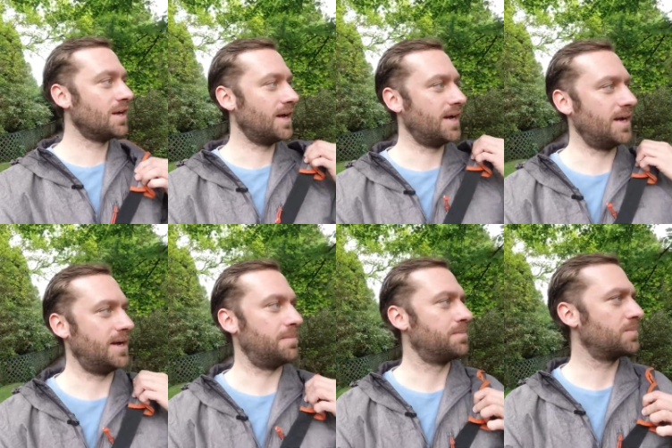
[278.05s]

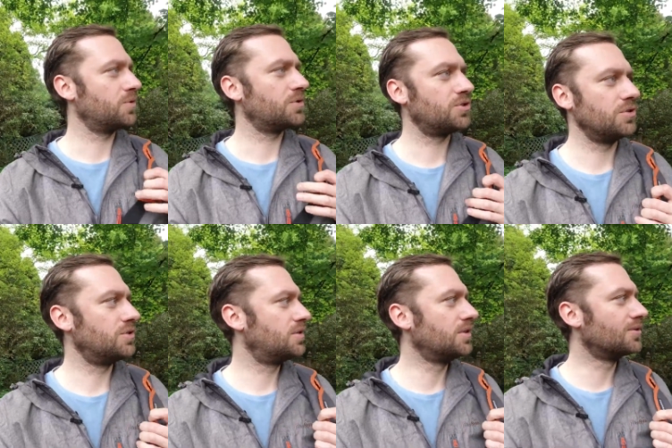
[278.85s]
A
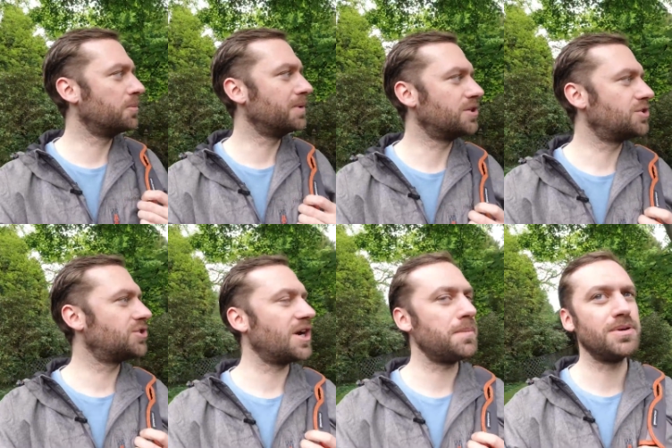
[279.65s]
couple of
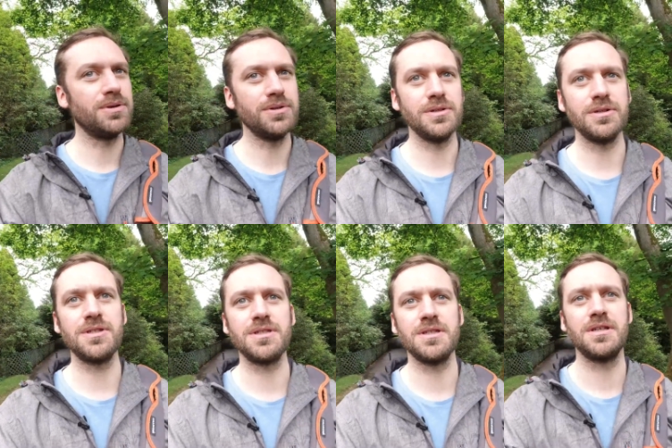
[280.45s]

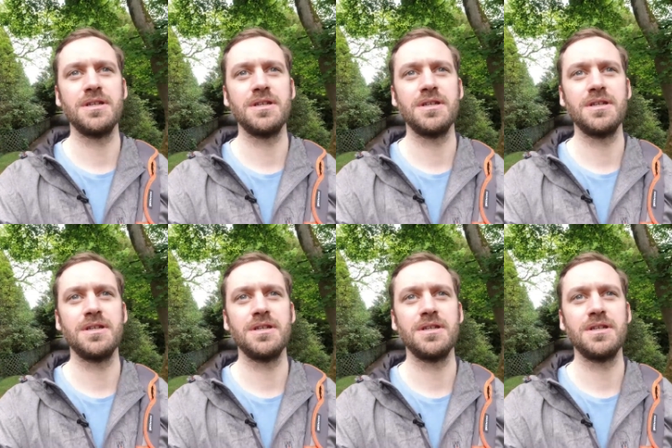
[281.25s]
chapels.